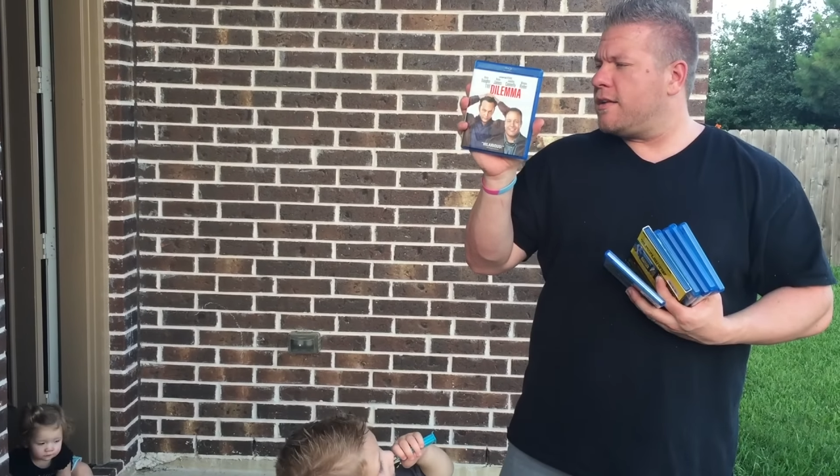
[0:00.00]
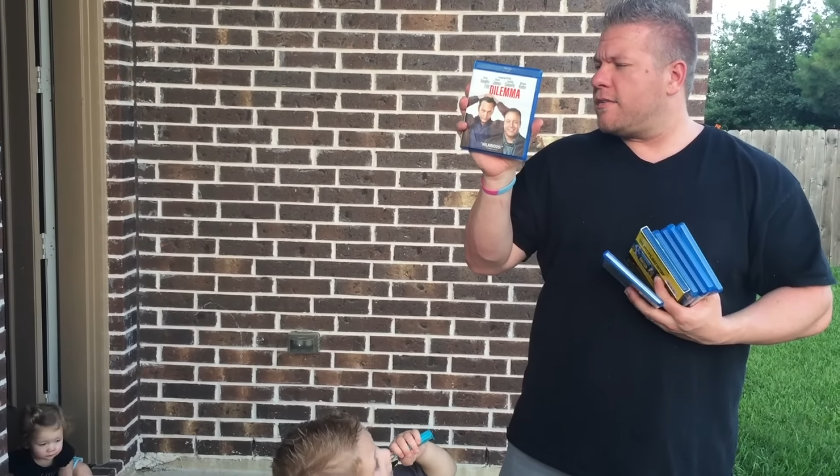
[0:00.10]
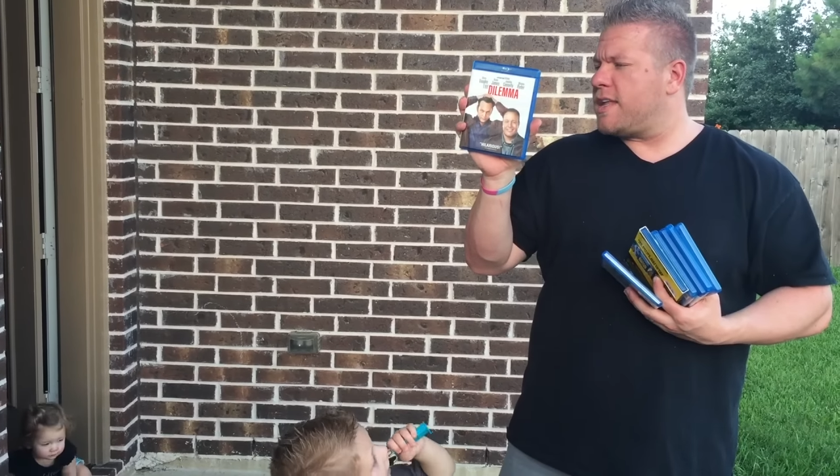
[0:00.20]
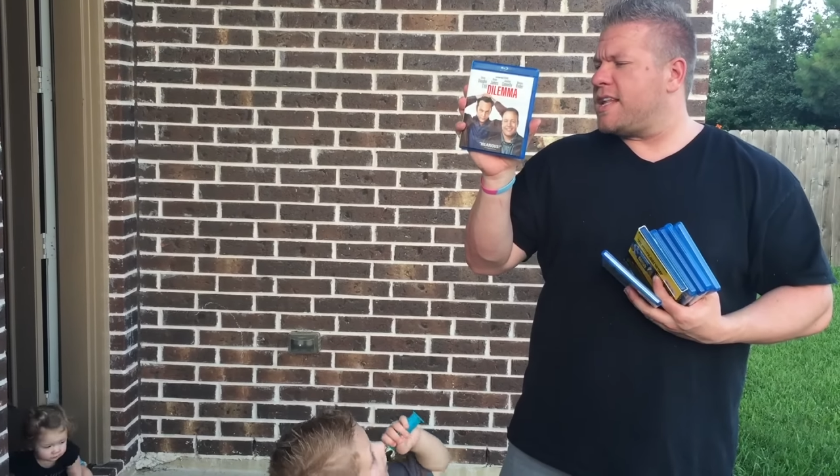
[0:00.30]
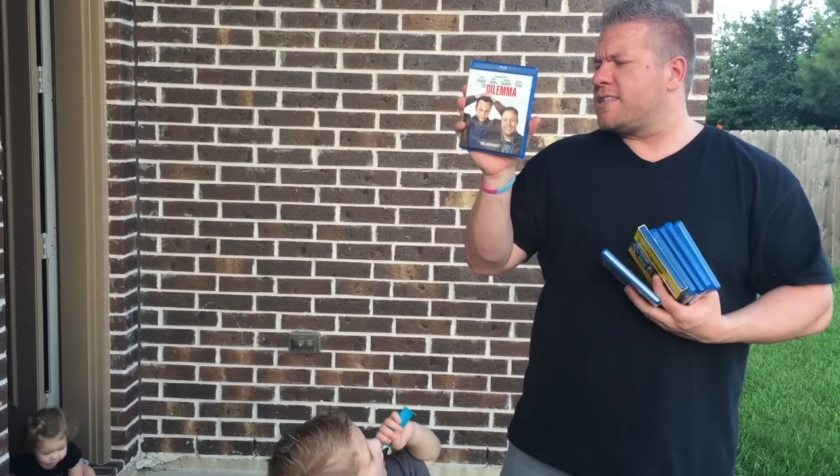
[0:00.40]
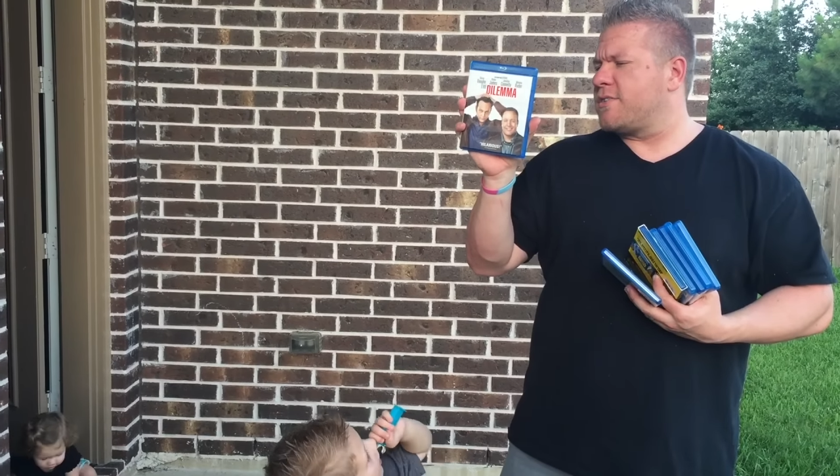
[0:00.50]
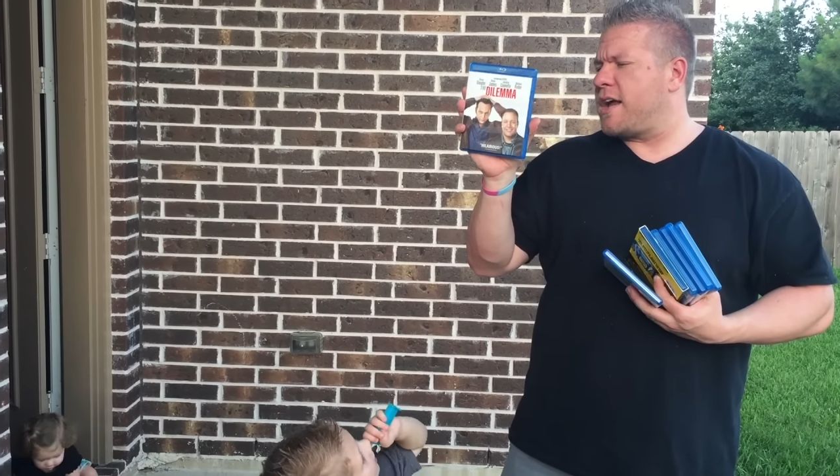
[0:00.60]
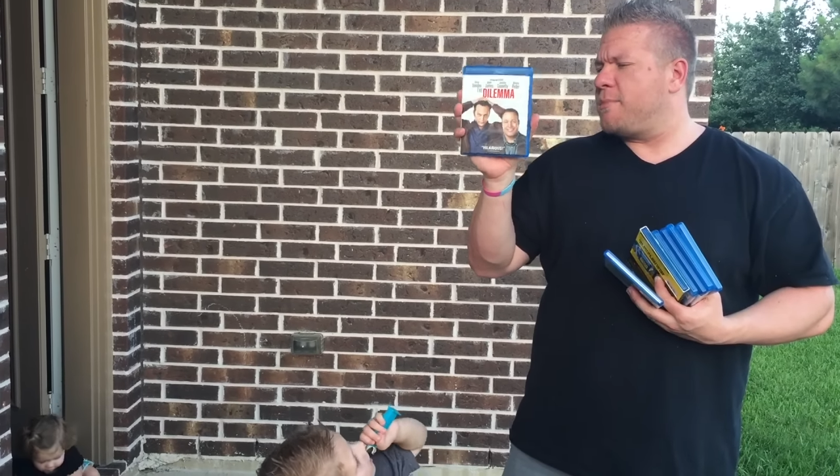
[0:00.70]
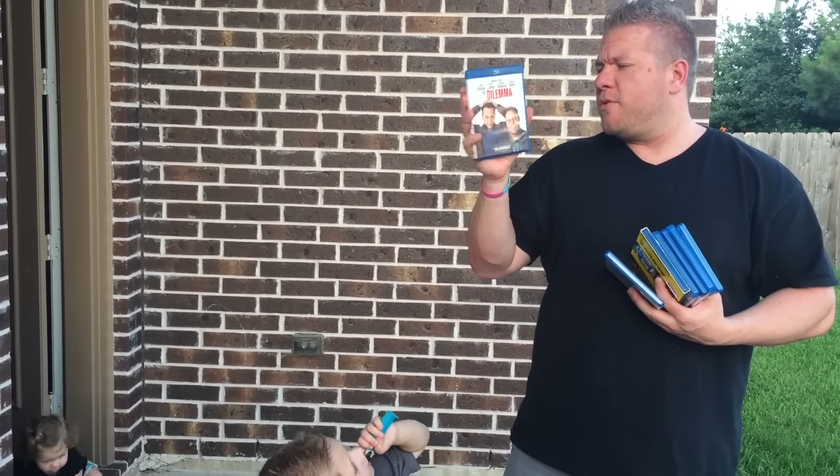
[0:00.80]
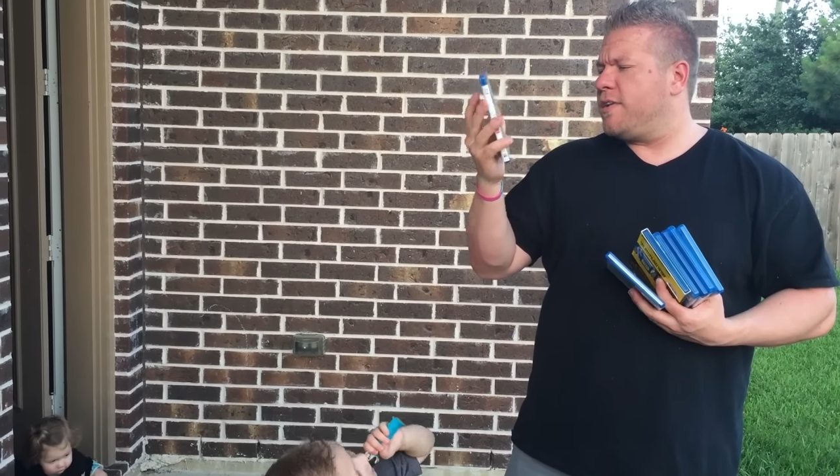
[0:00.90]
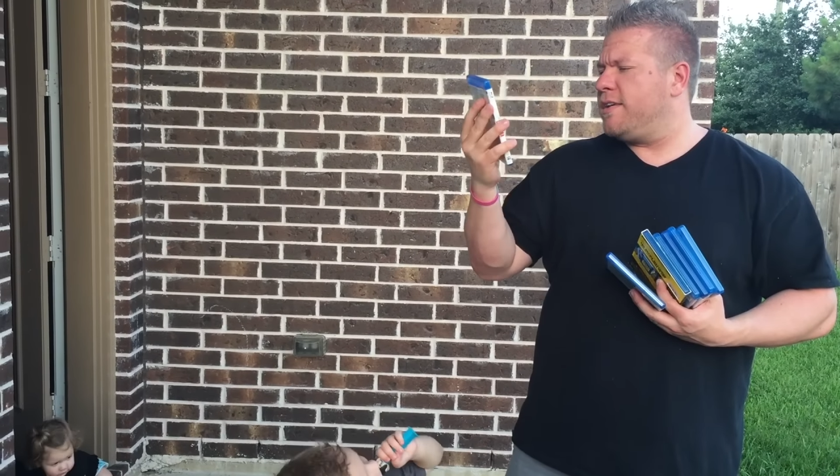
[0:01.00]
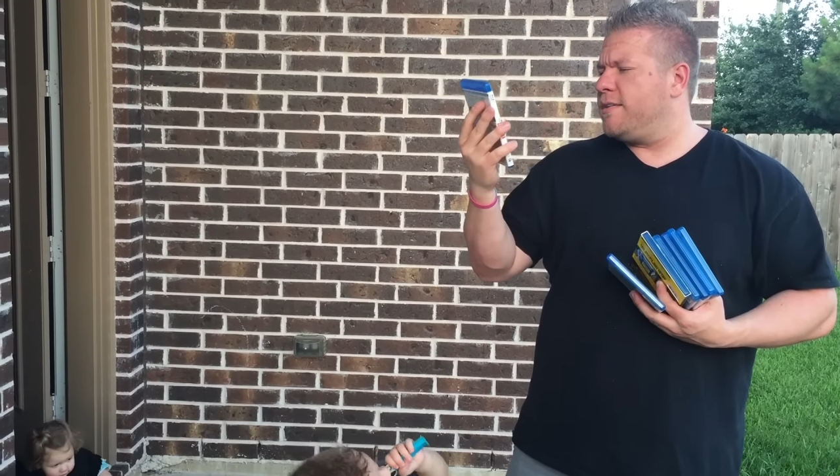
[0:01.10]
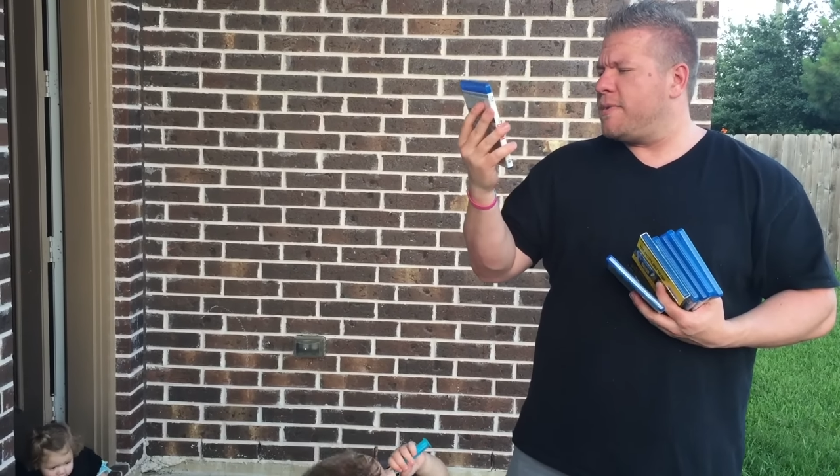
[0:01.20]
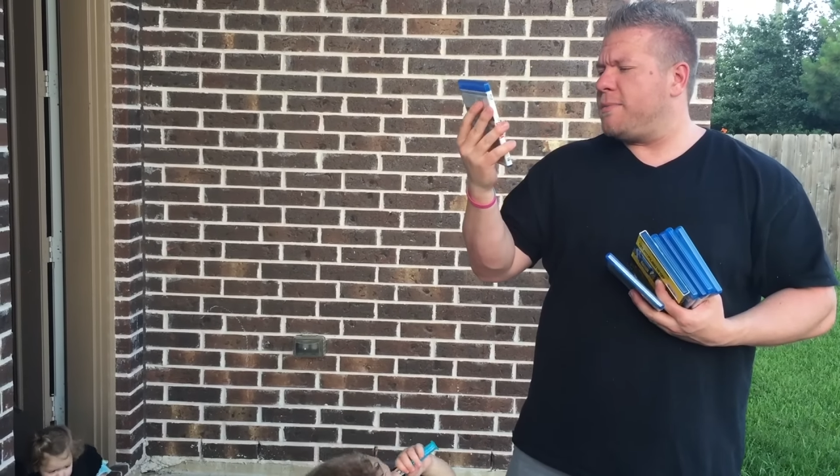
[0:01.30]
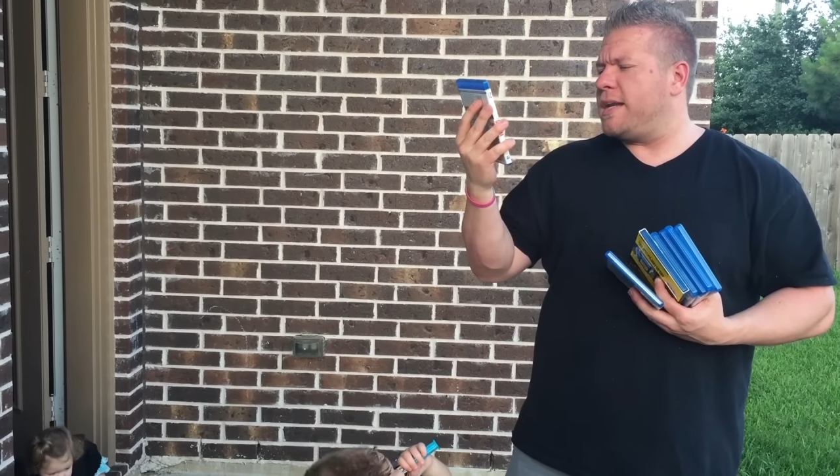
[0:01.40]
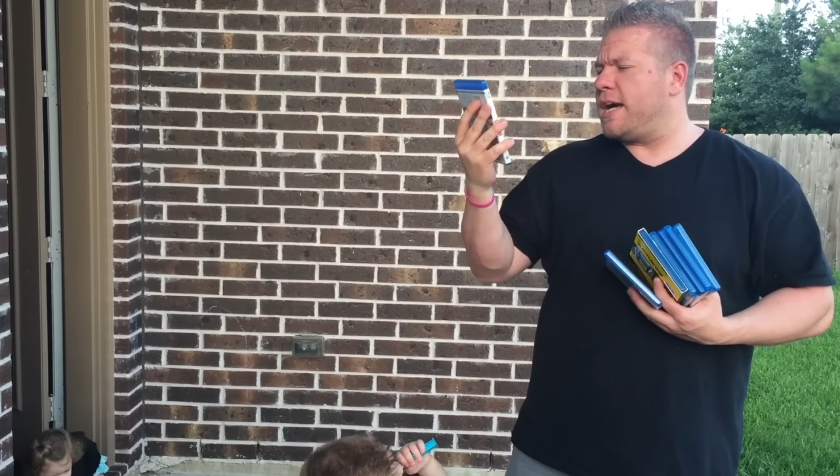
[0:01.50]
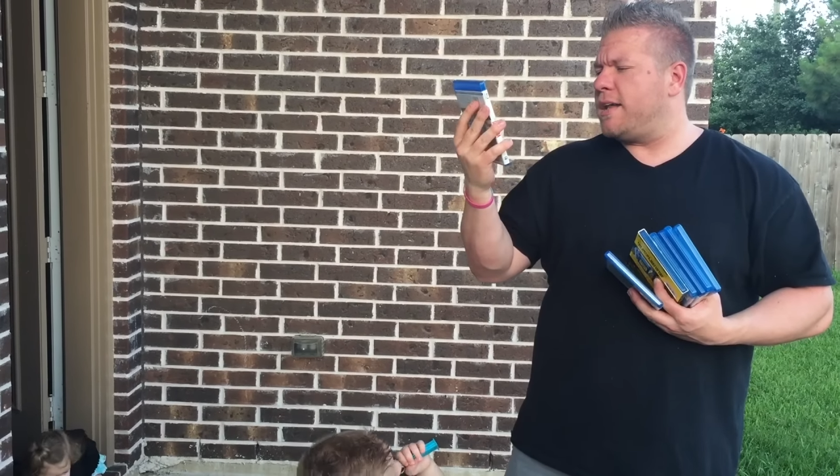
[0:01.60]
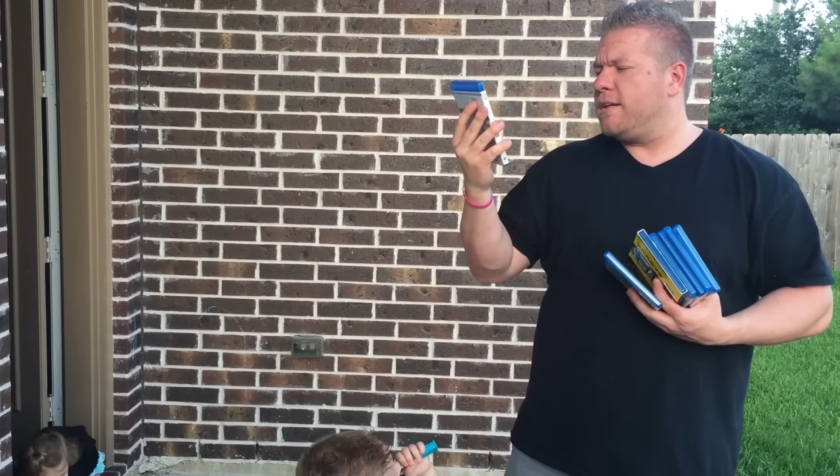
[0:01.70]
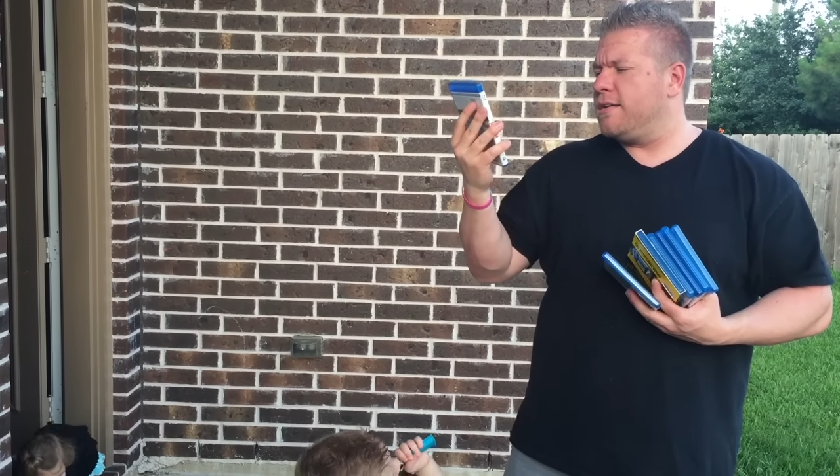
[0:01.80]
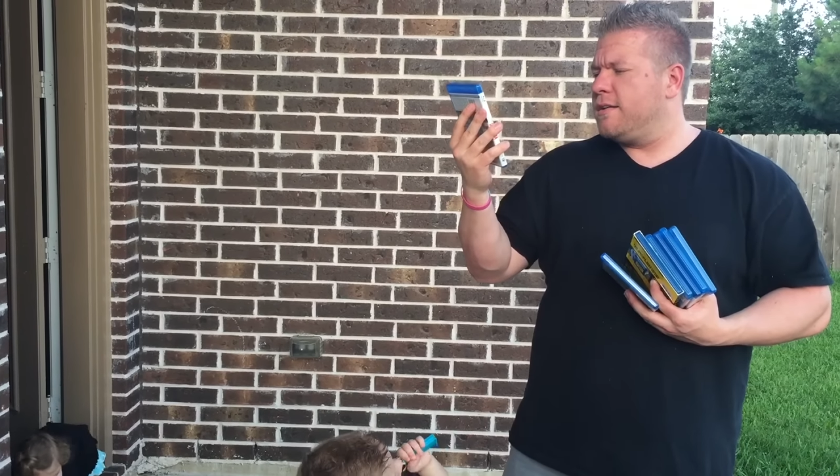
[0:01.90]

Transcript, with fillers: I think that's the right movie. Maybe not.